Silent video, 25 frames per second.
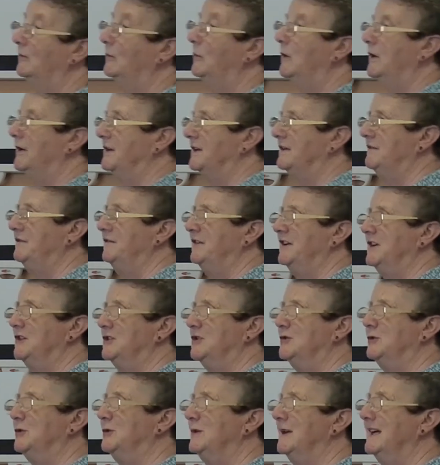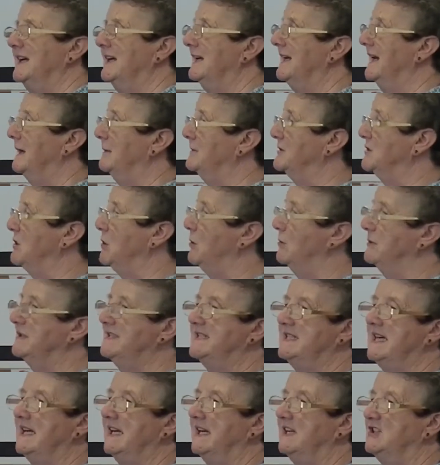What are the feet doing? And I would
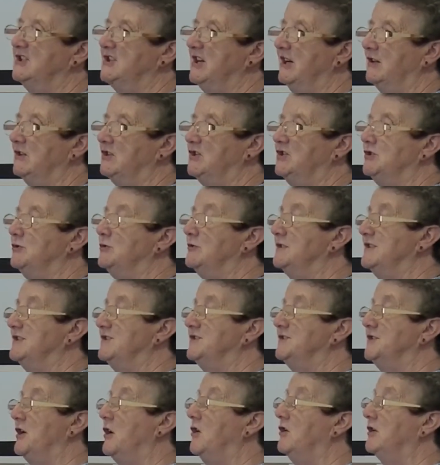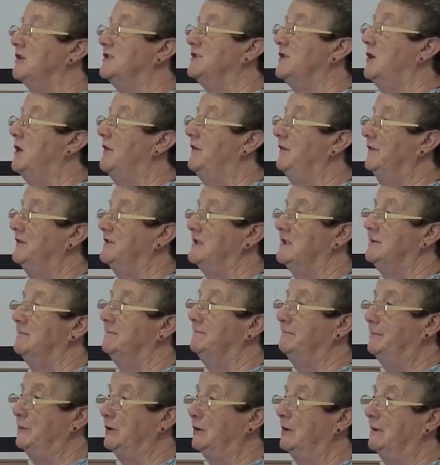always take the child's shoes and socks off to
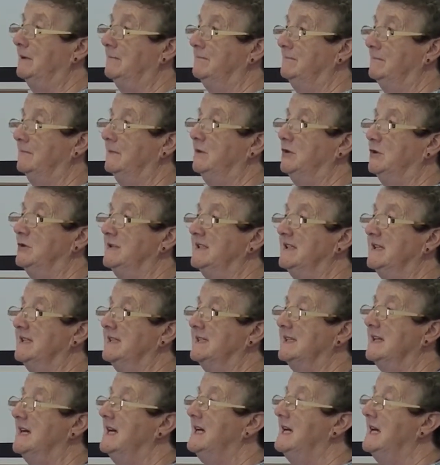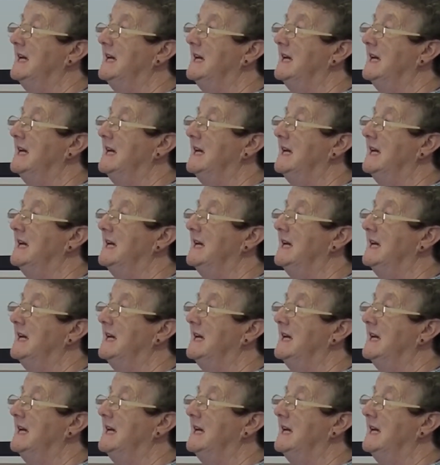use this,